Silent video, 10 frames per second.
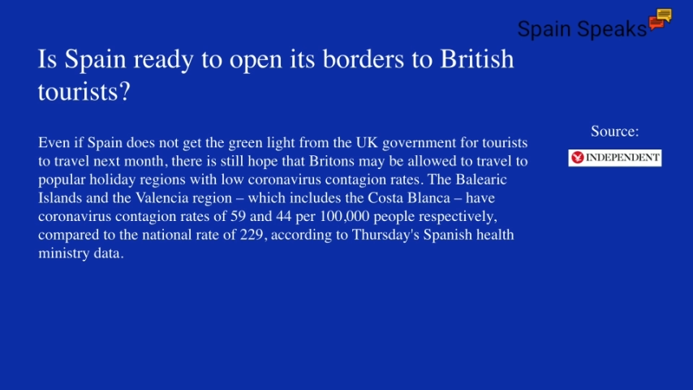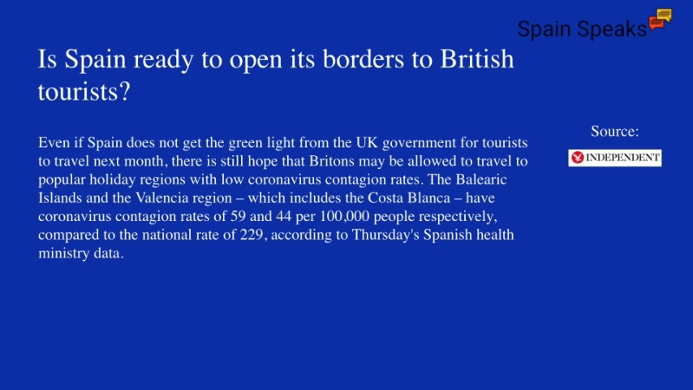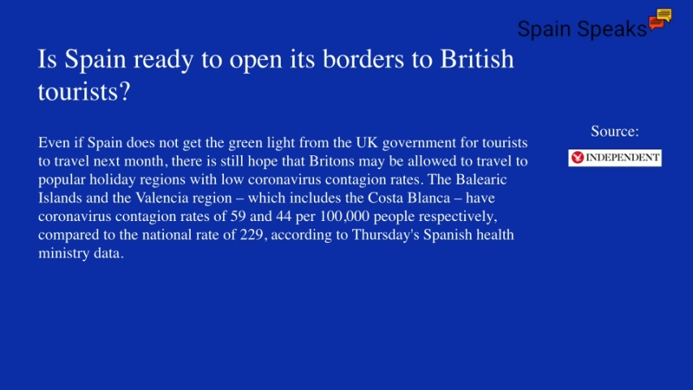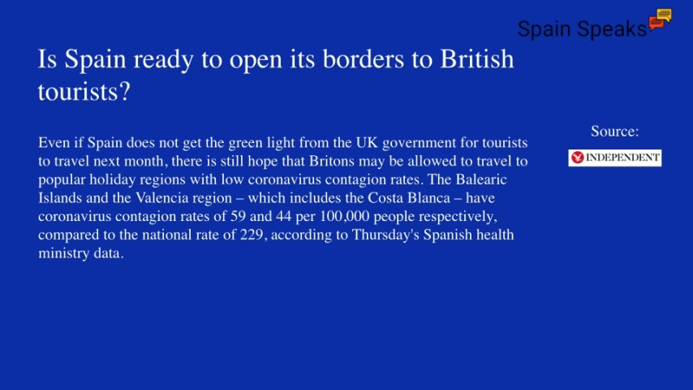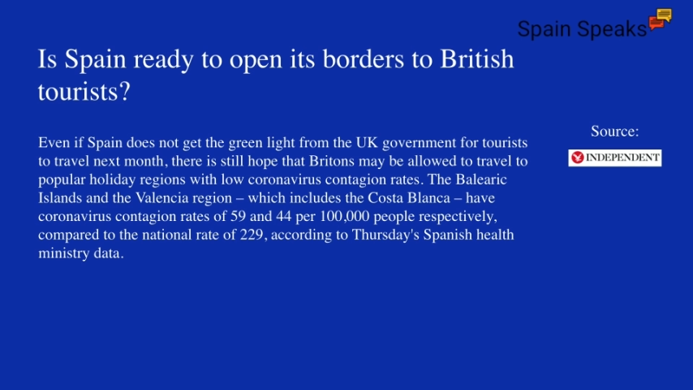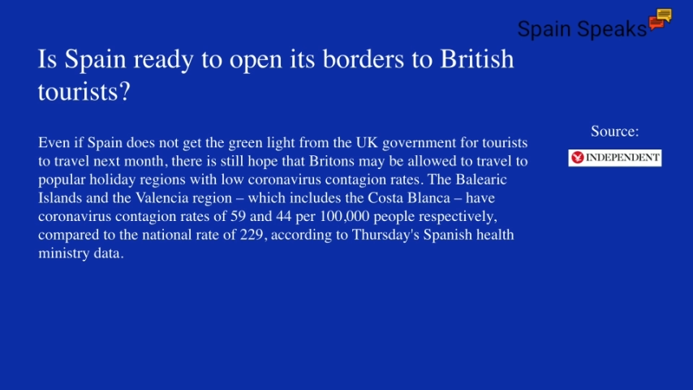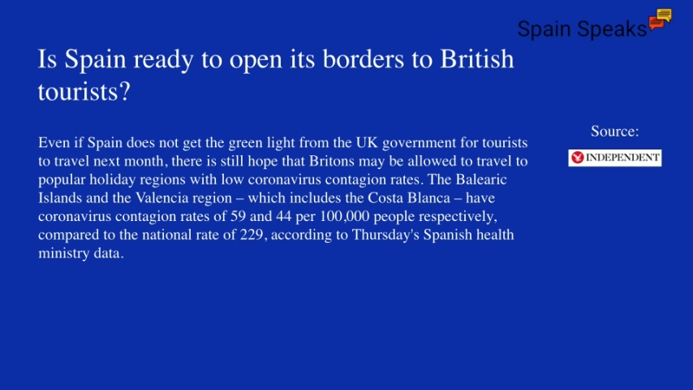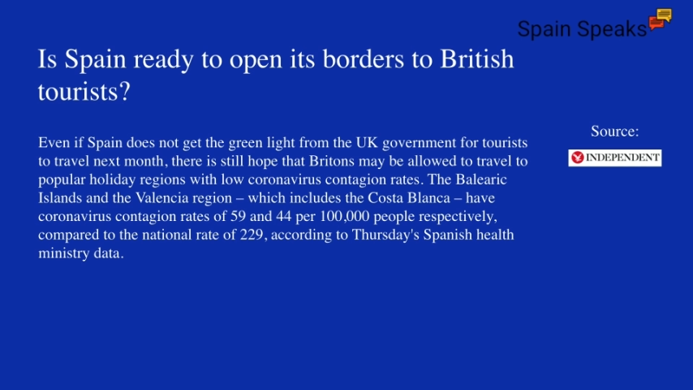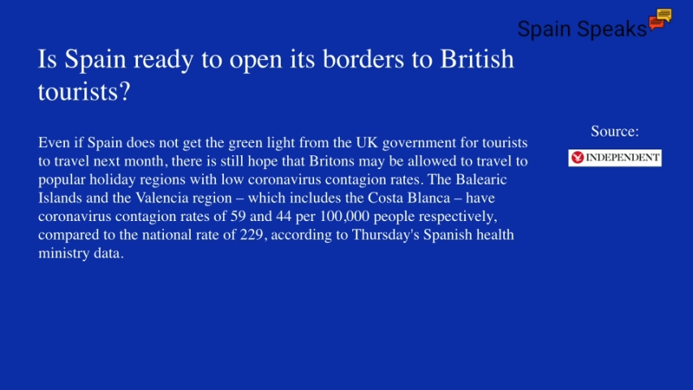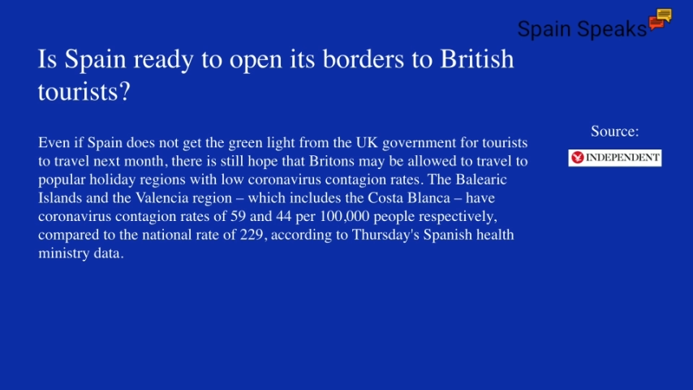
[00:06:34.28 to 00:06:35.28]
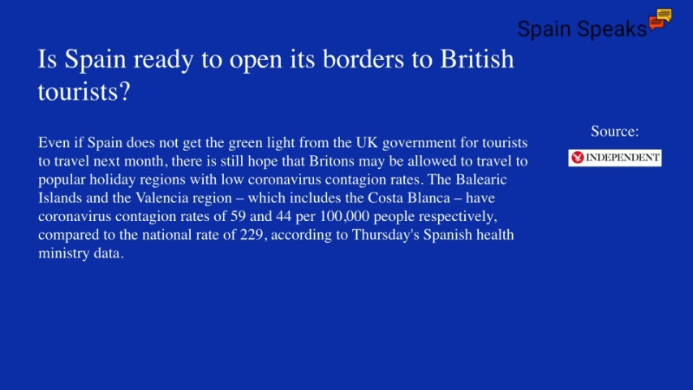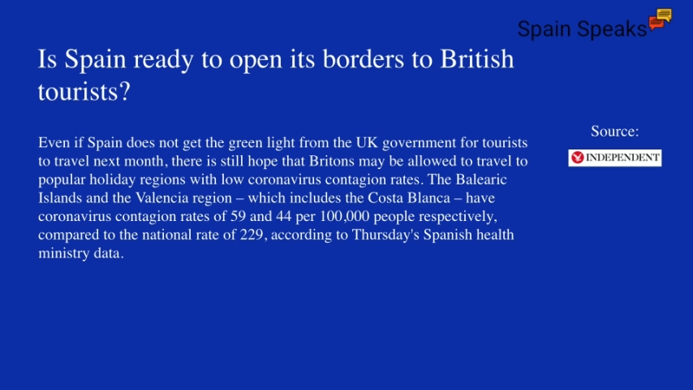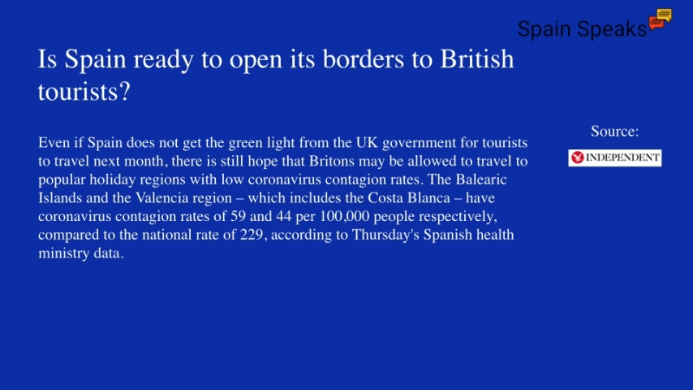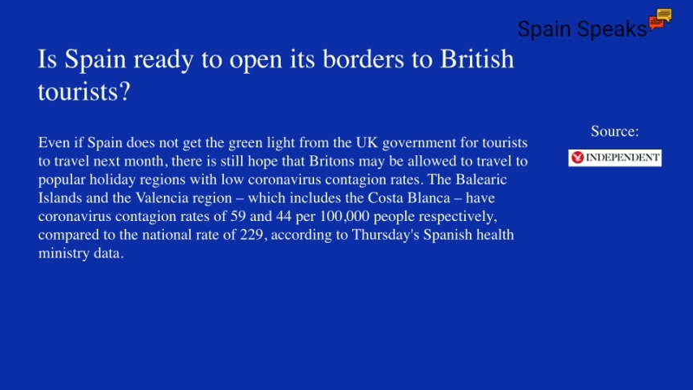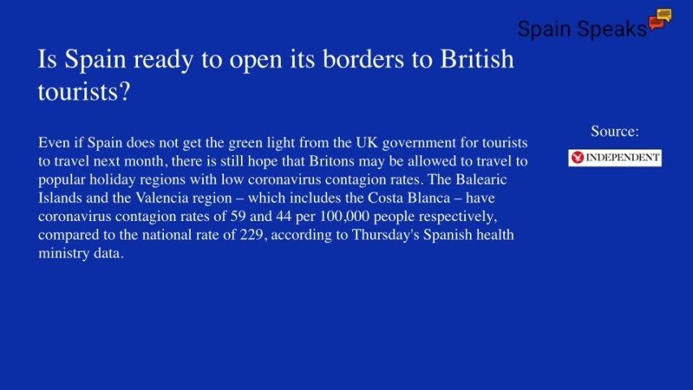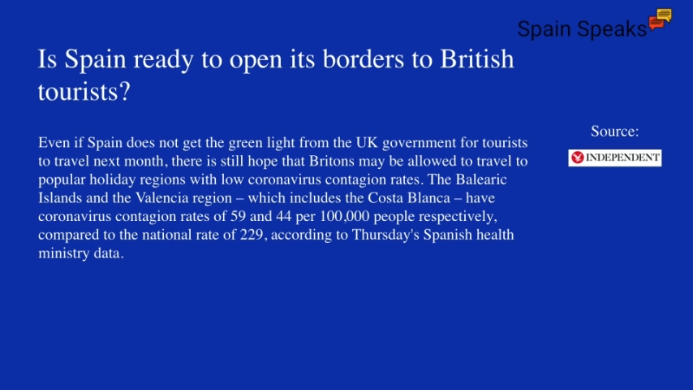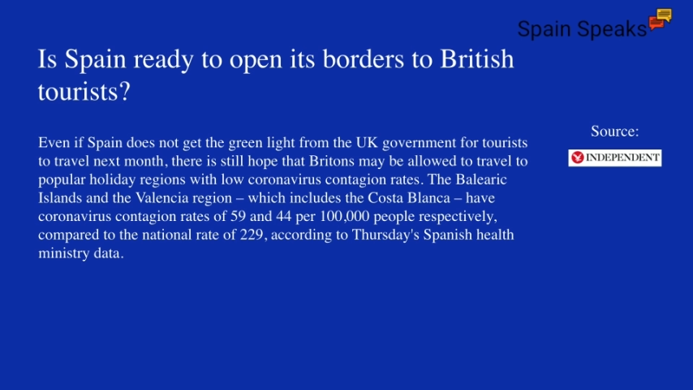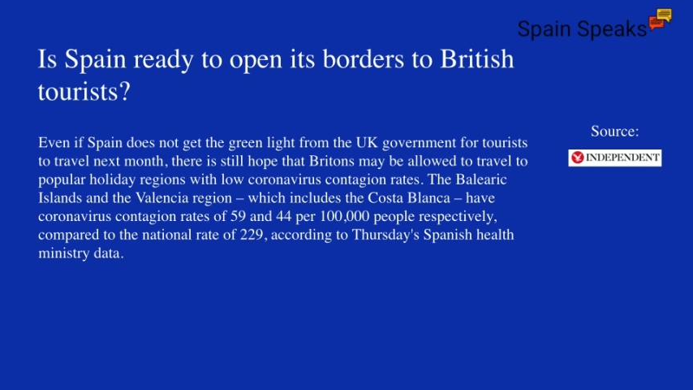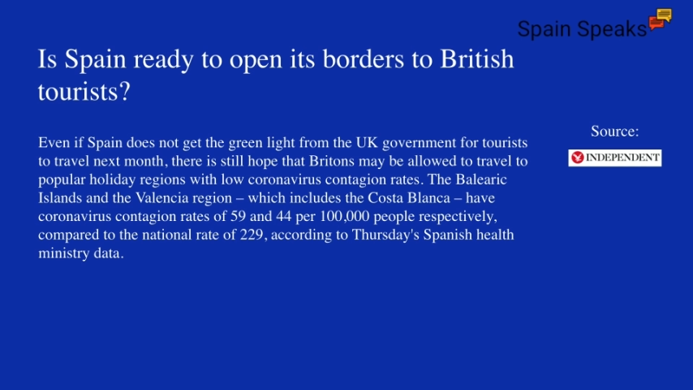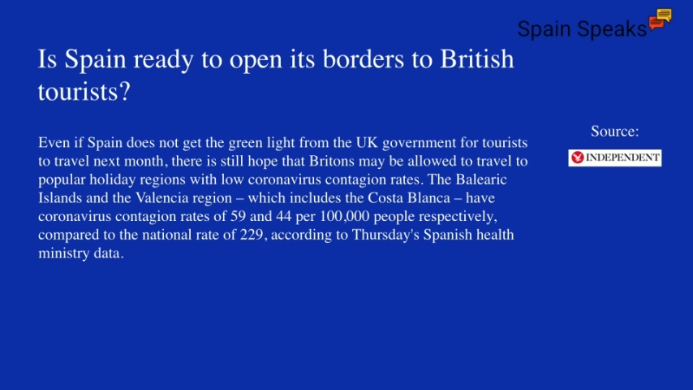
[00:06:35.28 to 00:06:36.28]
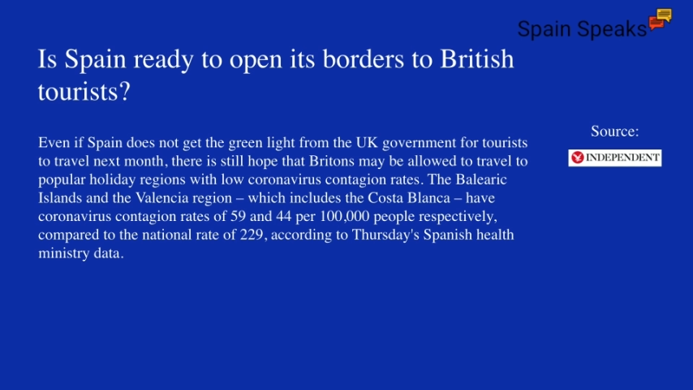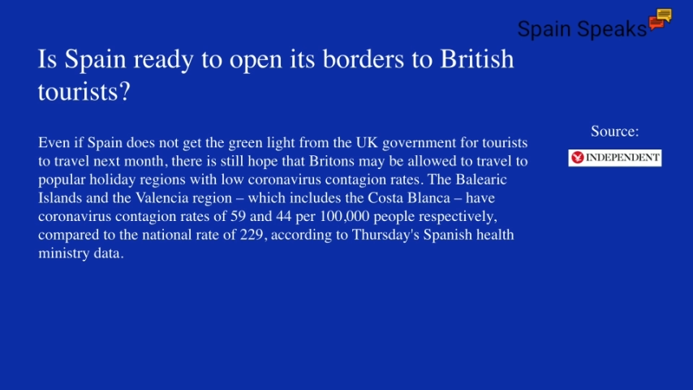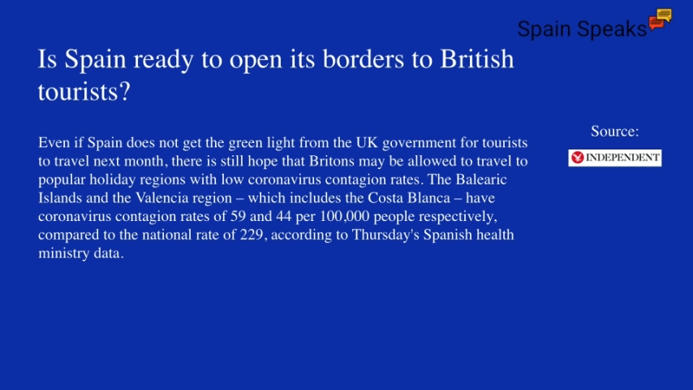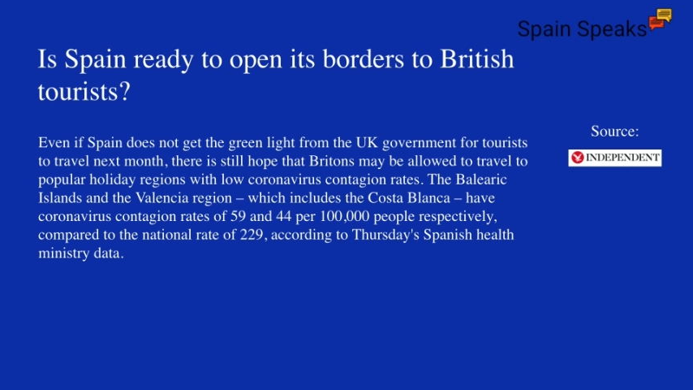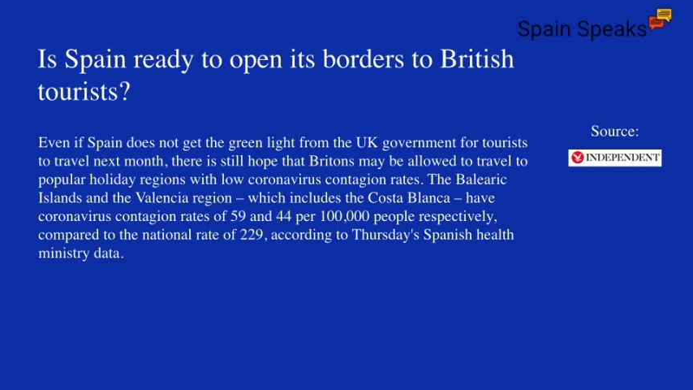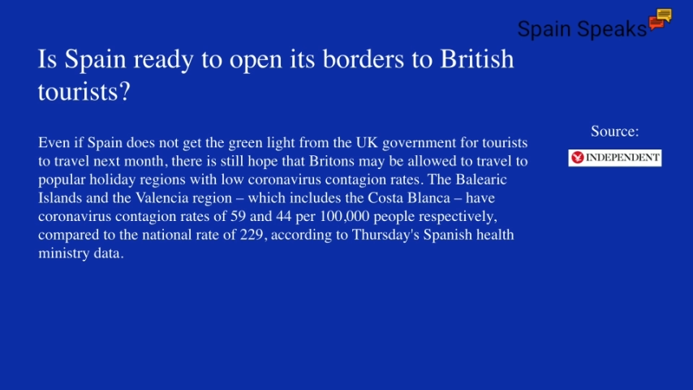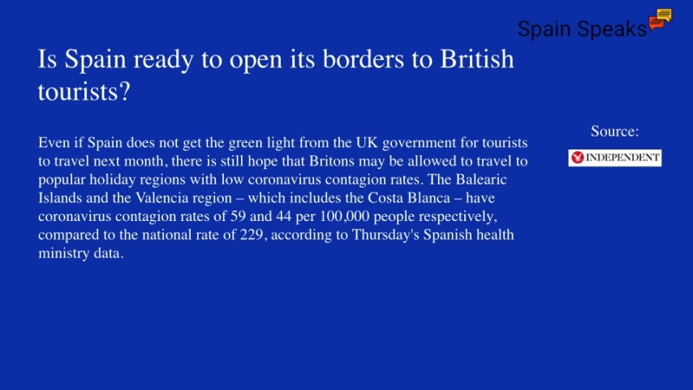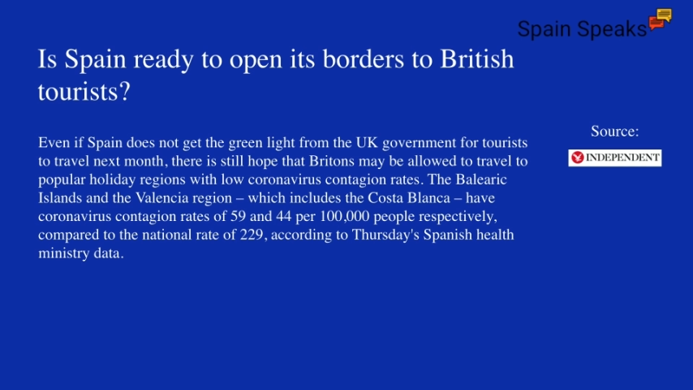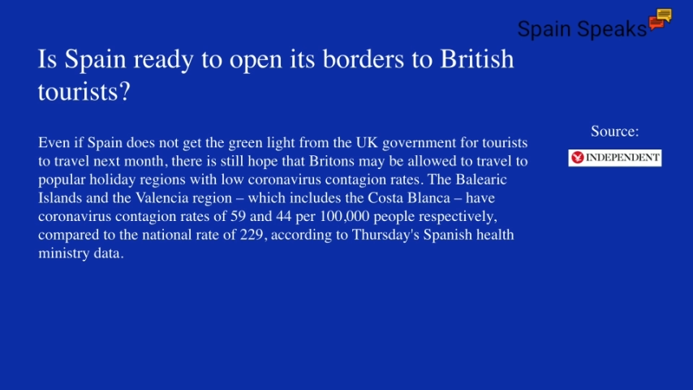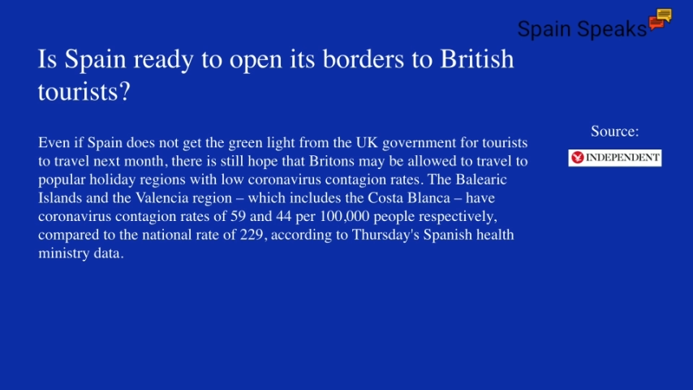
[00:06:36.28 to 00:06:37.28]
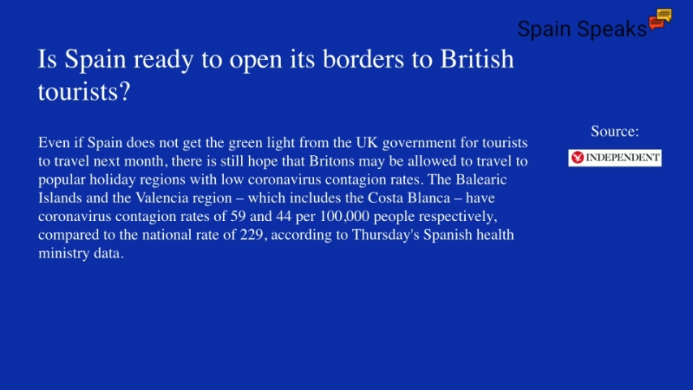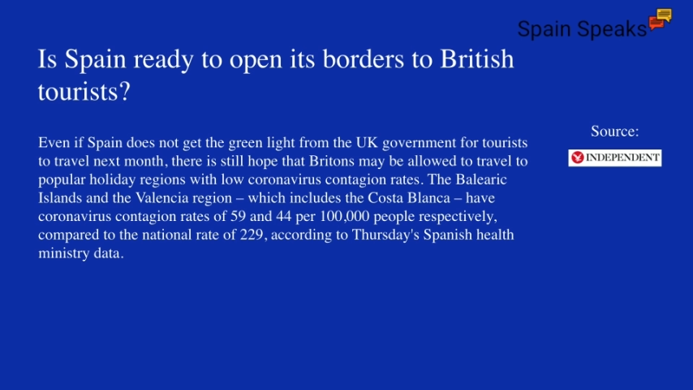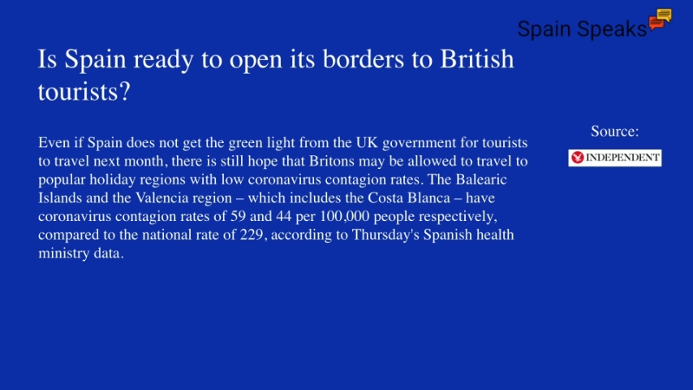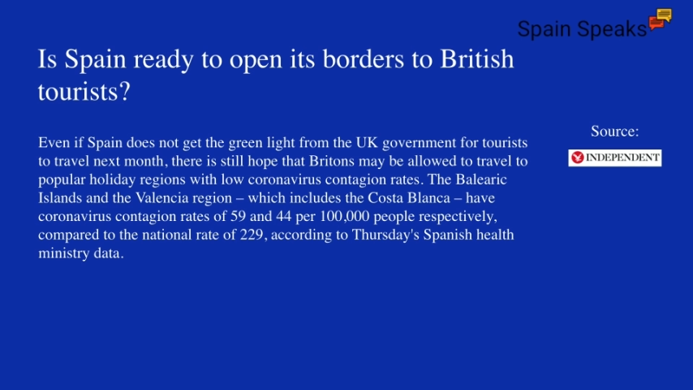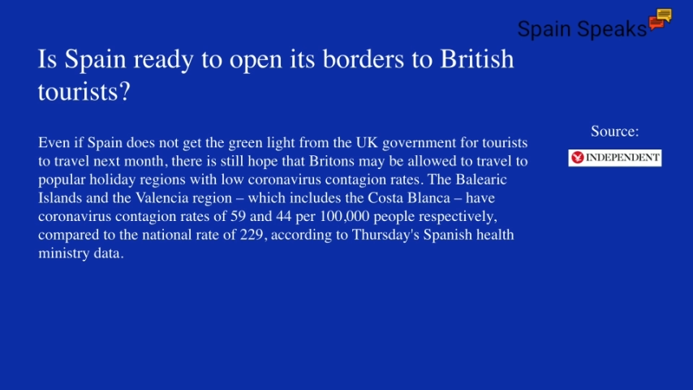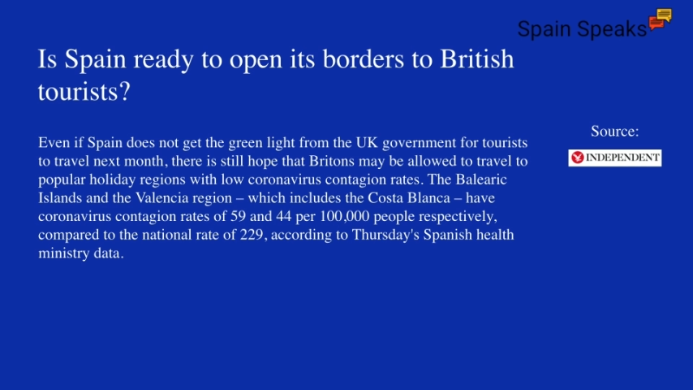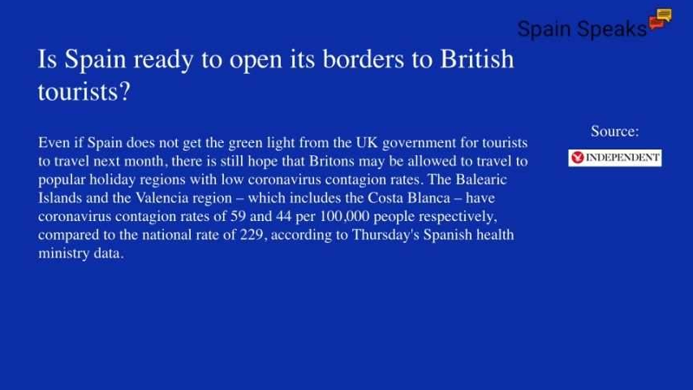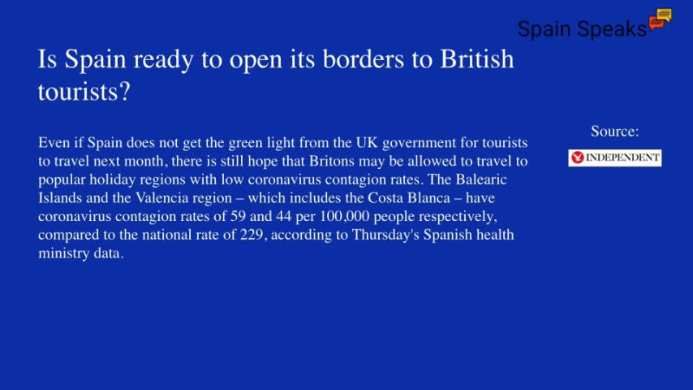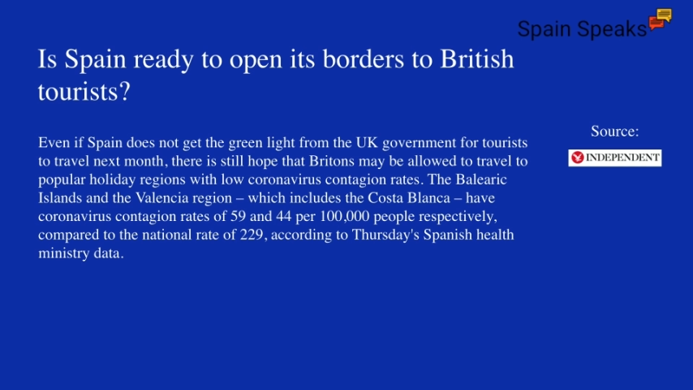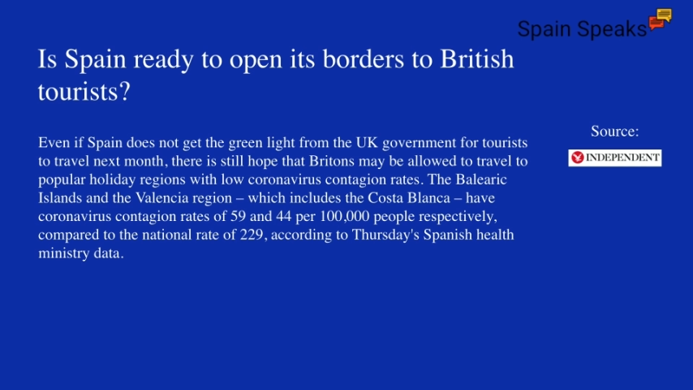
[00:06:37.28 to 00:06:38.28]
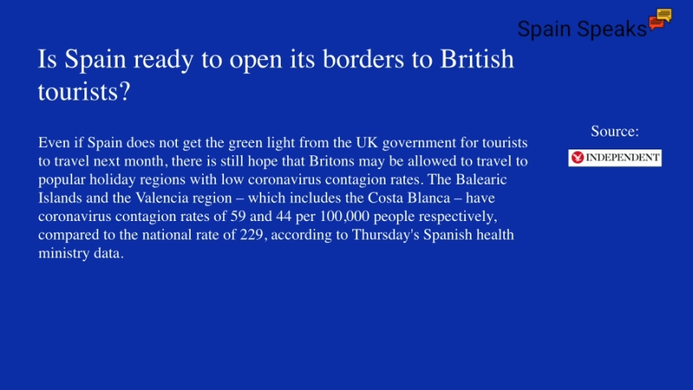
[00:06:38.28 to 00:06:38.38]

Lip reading: [unreadable: no face in view]